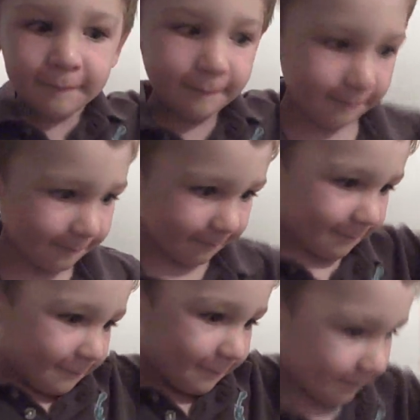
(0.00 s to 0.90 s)

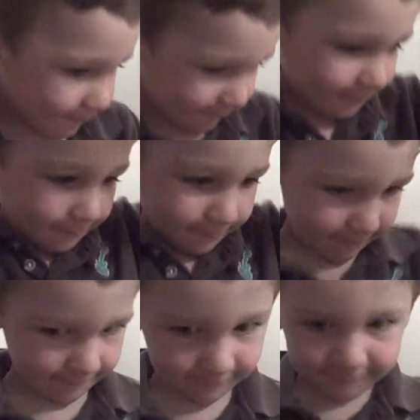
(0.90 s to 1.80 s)
(silence)